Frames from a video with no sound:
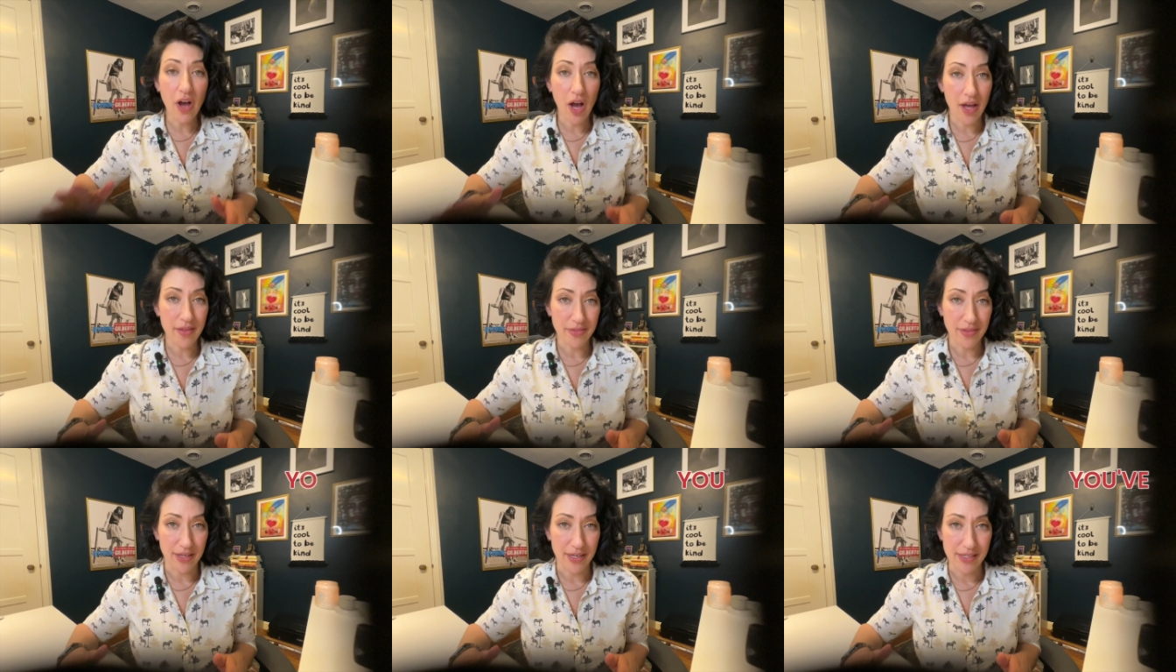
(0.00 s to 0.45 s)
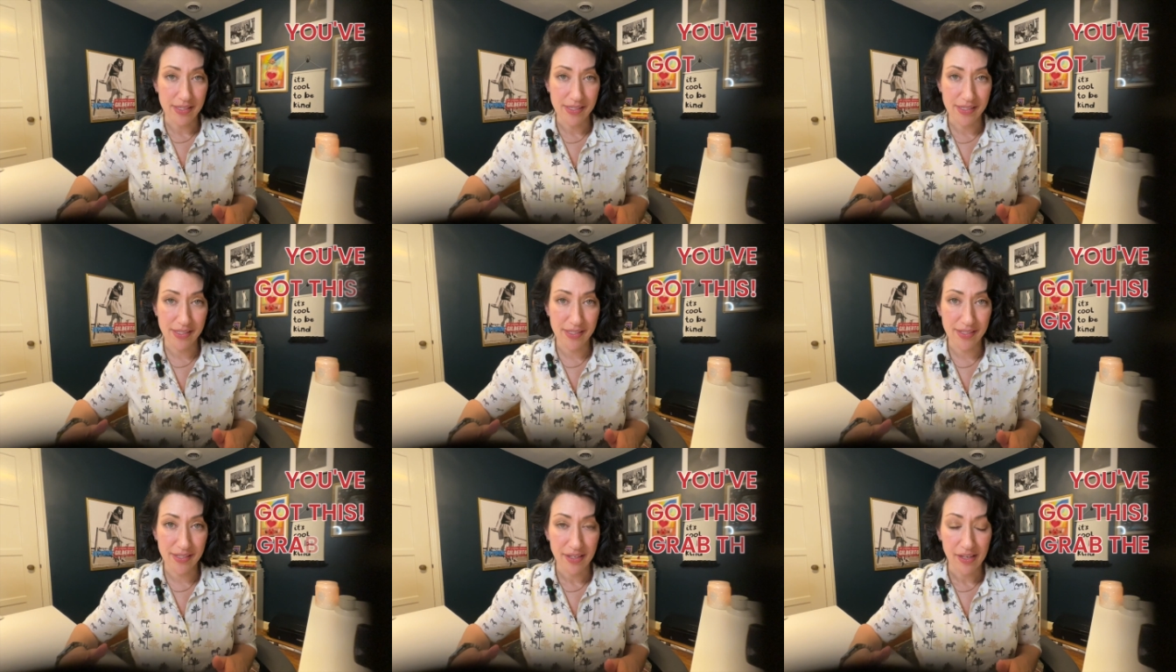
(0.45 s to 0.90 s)
got
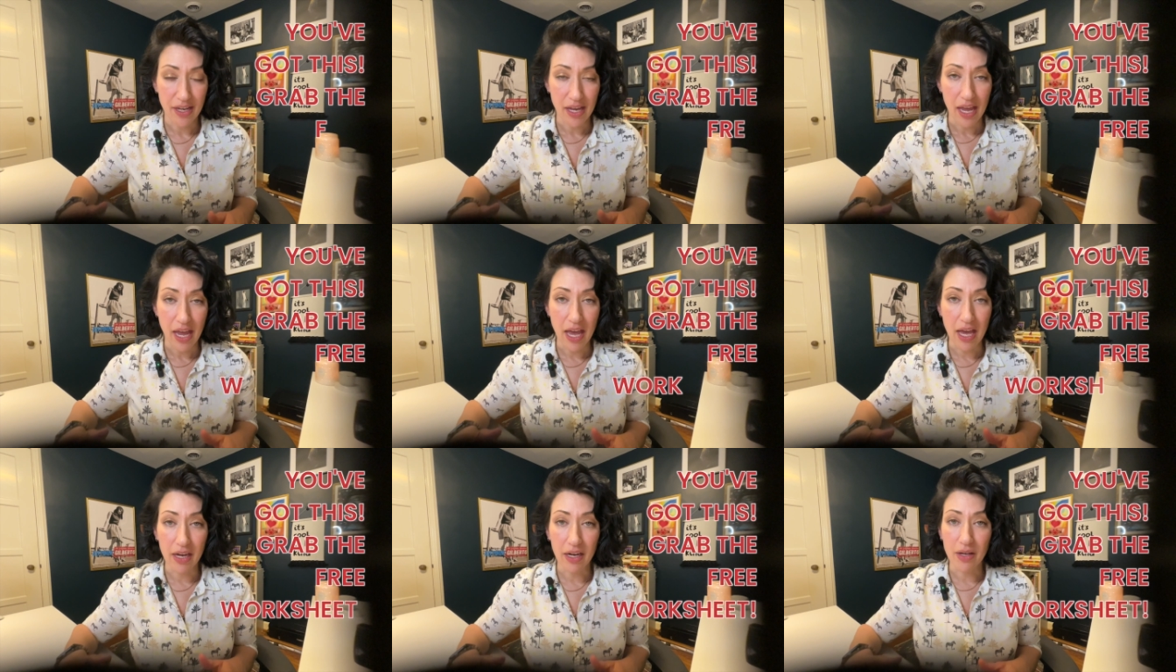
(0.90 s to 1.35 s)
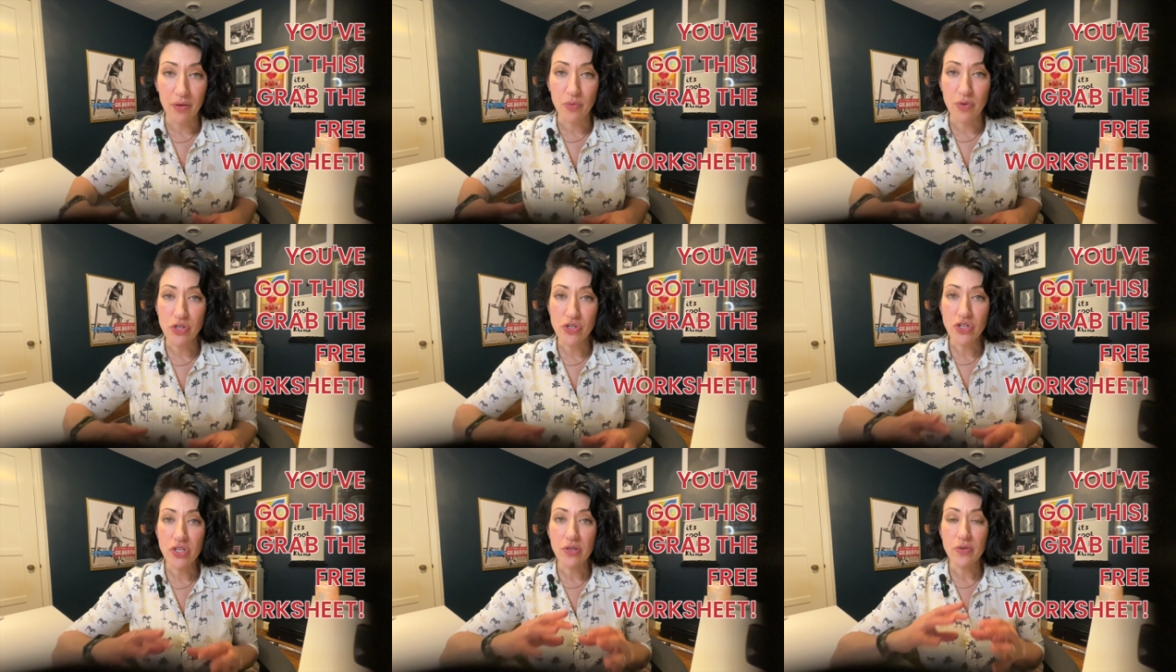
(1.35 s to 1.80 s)
this. And I
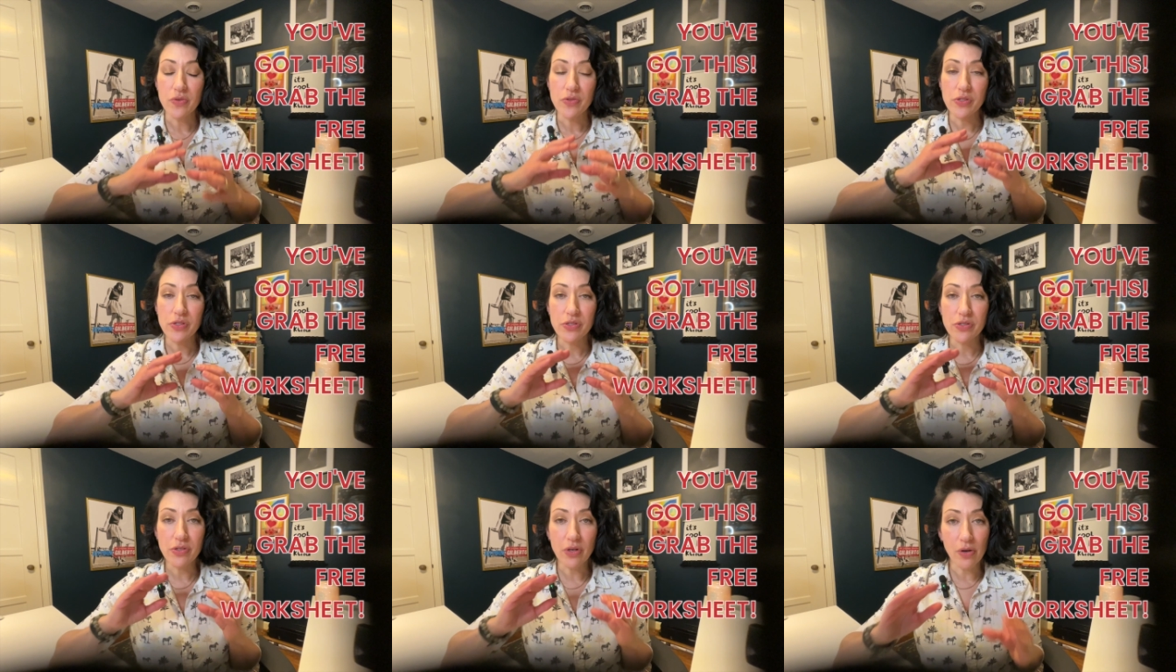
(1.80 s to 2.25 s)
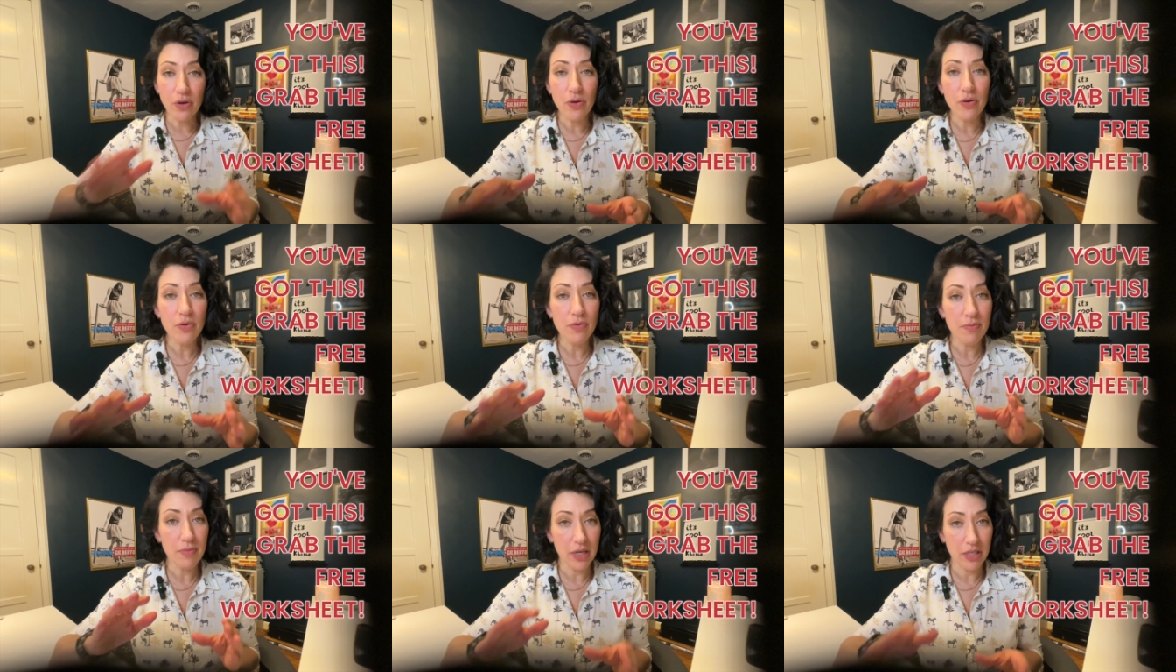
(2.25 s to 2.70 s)
wish you
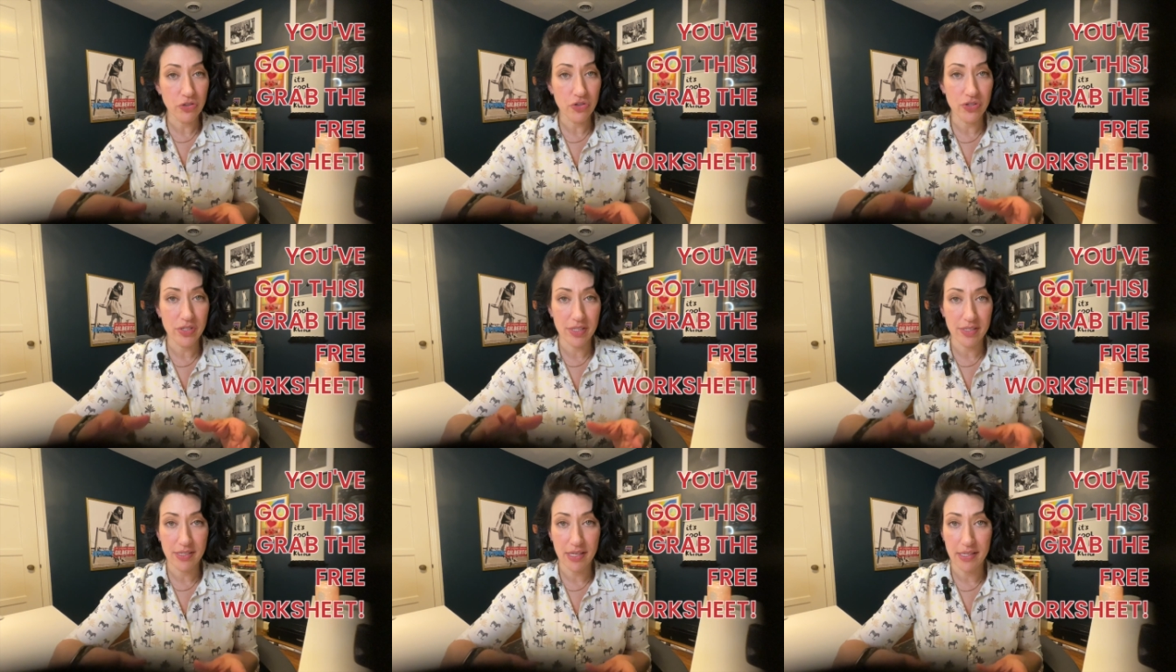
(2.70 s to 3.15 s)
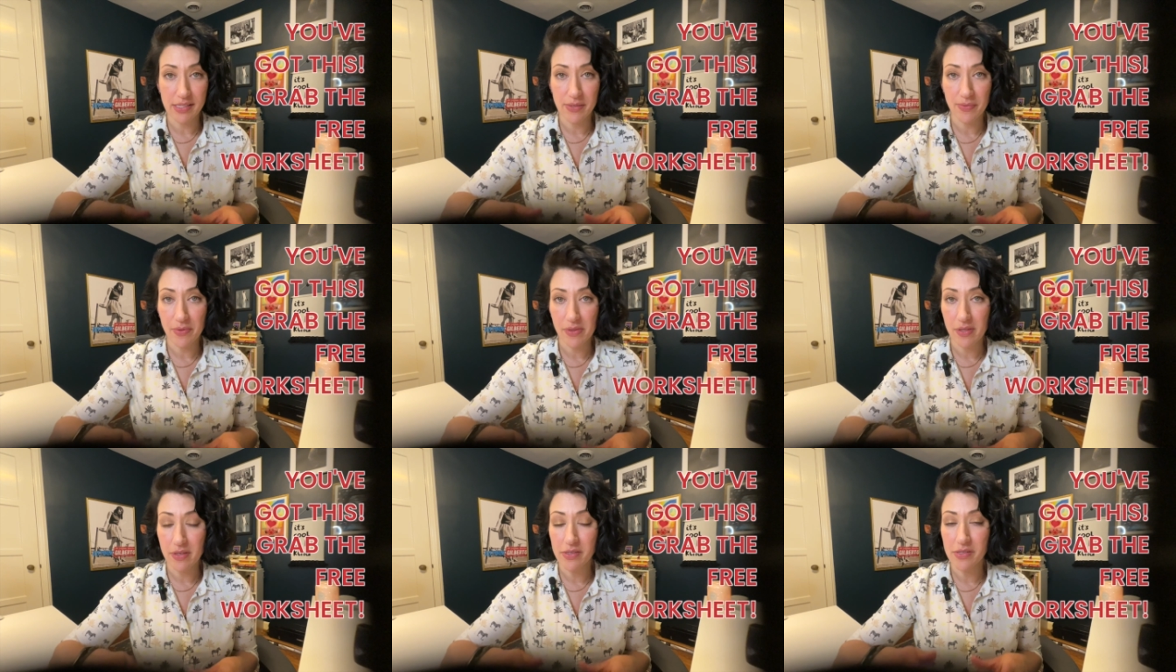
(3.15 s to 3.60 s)
so much
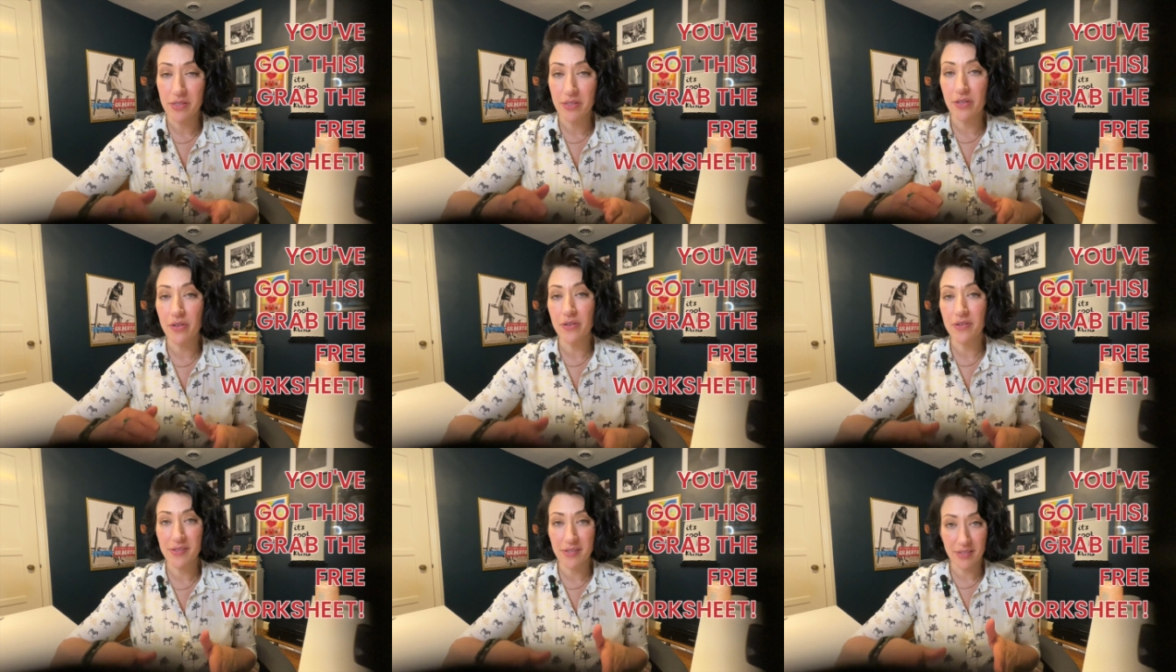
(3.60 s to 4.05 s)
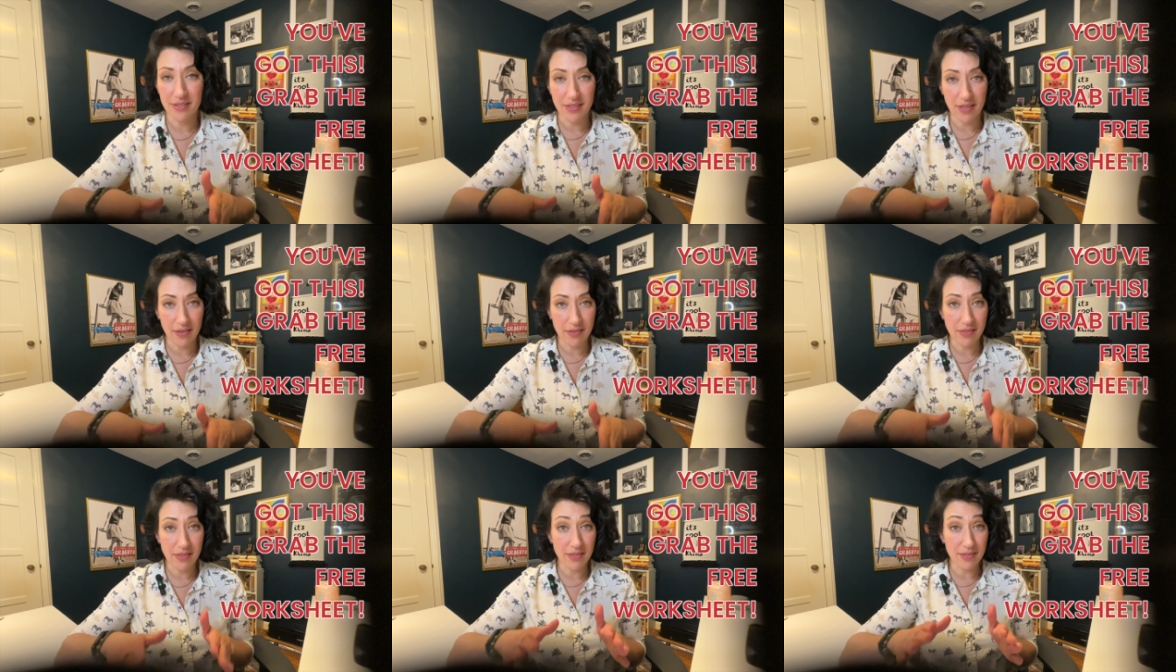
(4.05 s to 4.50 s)
success with this. Your
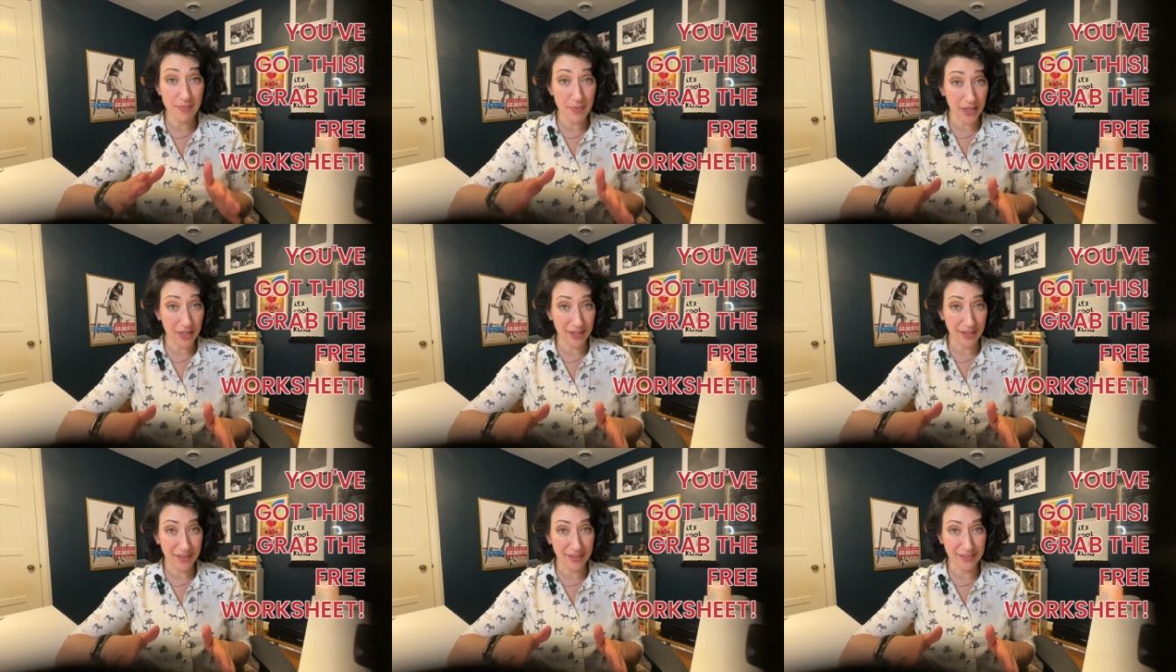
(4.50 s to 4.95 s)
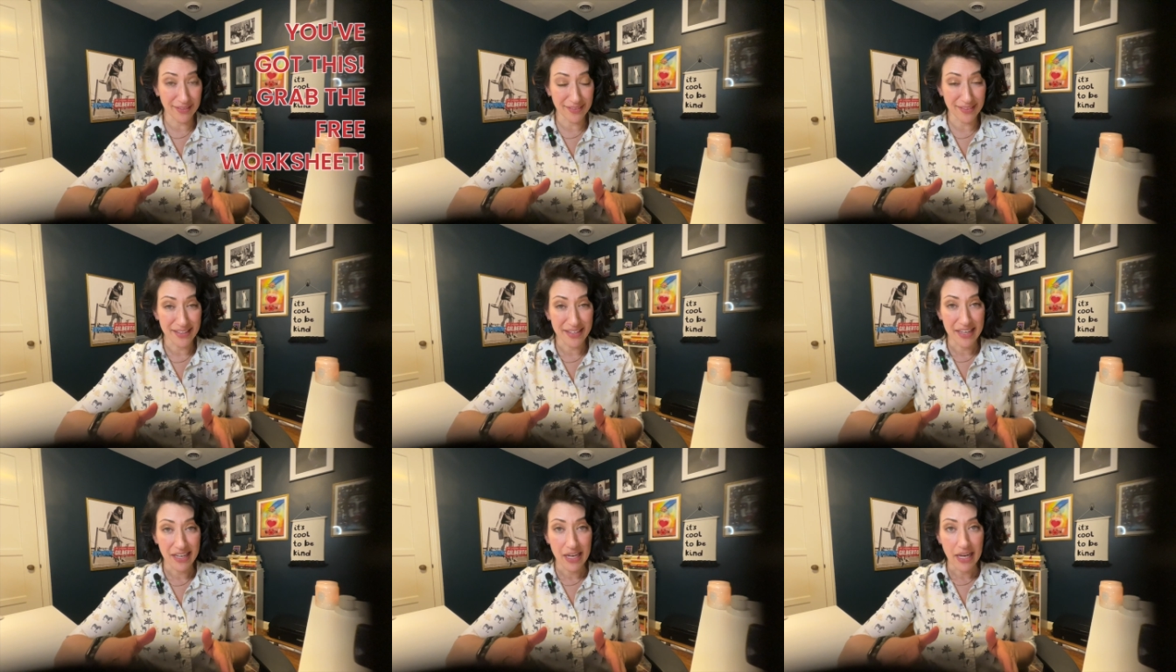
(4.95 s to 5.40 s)
success is mine.